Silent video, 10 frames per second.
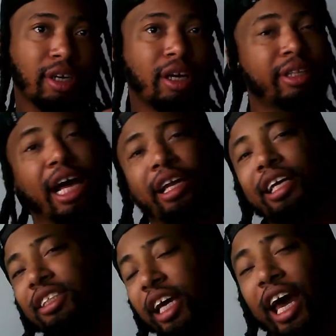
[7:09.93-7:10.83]
Now
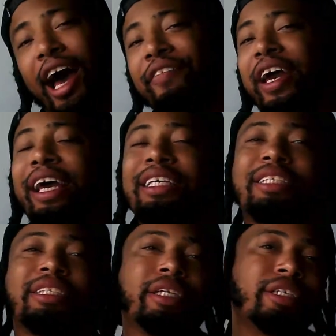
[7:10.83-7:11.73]
let's say I have a
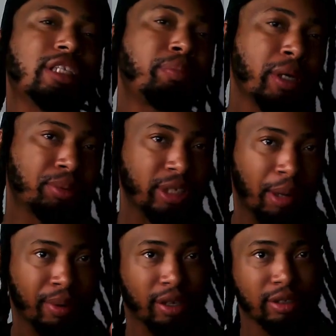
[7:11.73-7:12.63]
60 pip stop
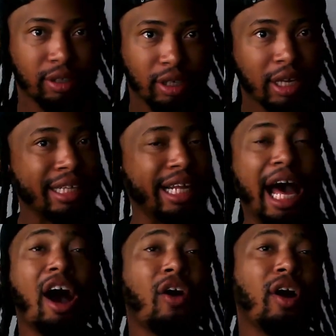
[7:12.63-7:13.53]
loss.
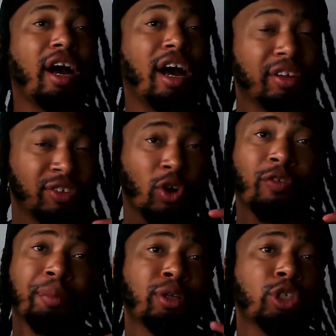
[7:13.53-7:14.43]
Now, in order for
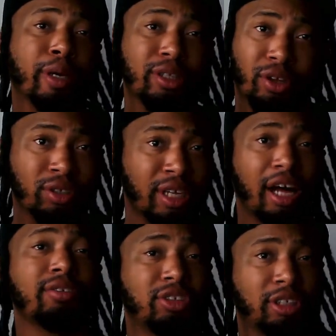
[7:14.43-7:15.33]
me to lose my
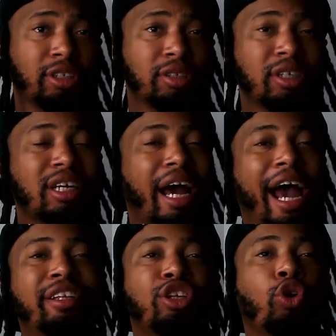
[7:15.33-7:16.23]
$30 still, I need
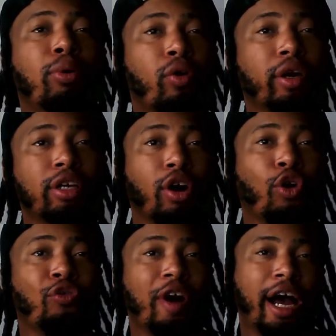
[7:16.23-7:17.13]
to do a
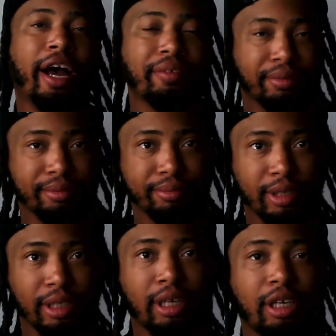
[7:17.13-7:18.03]
0.05.
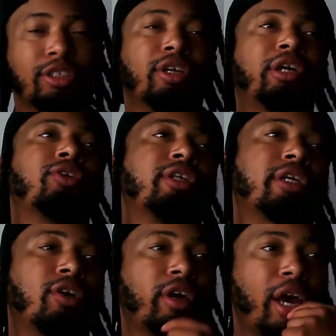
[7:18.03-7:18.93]
So then you're thinking,
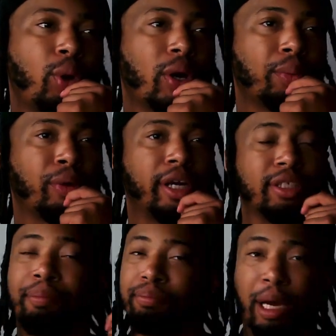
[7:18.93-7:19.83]
okay, well, Brian,
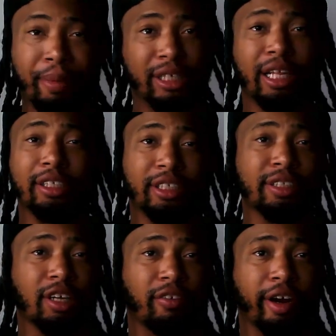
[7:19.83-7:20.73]
that makes a lot of sense
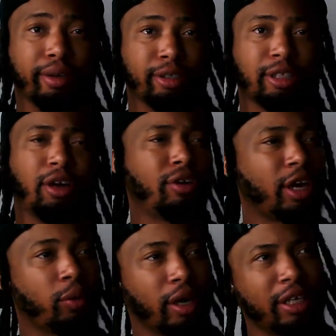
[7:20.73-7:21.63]
now, right? It's like, okay,
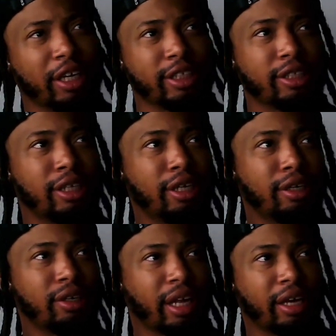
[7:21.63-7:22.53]
well, I get it.
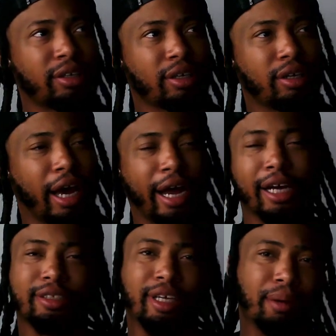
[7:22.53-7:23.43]
Like, I gotta
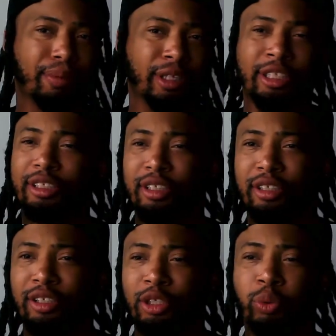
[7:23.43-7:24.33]
stop listening to
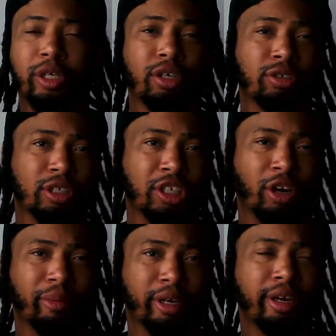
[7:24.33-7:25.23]
these weirdos that tell
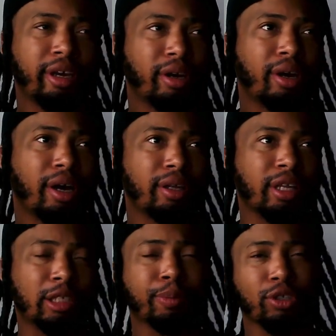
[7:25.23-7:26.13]
me I'm
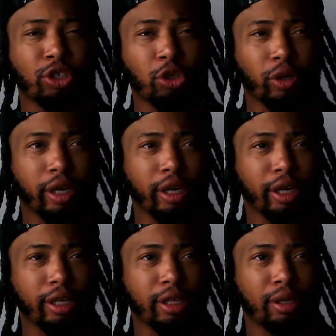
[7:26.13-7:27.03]
not supposed to do
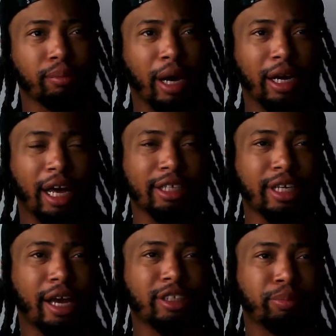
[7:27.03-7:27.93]
my lot
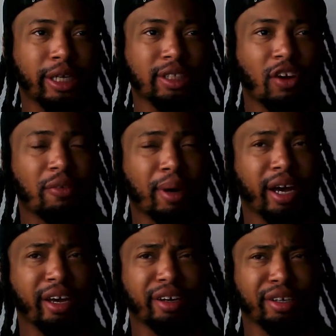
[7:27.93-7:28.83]
size is based off of my
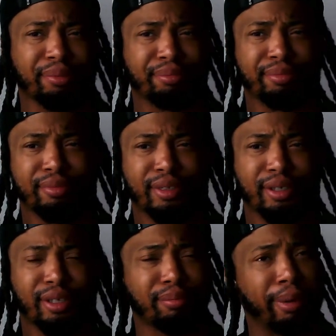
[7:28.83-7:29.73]

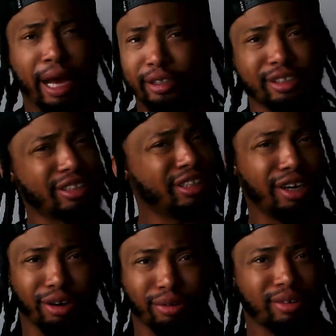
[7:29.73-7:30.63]
balance.
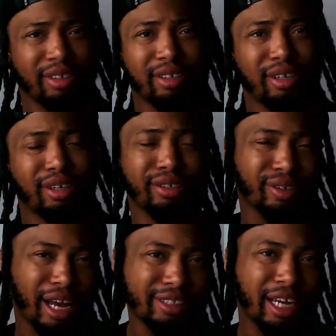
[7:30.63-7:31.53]
No, your
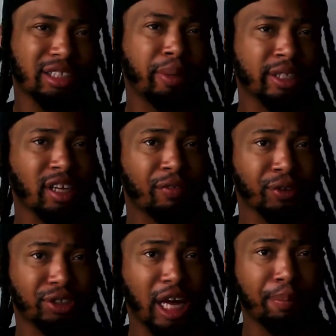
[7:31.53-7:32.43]
lot size is based off your
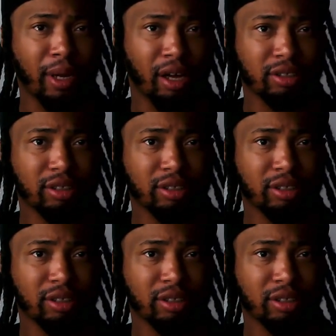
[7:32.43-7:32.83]
stop loss,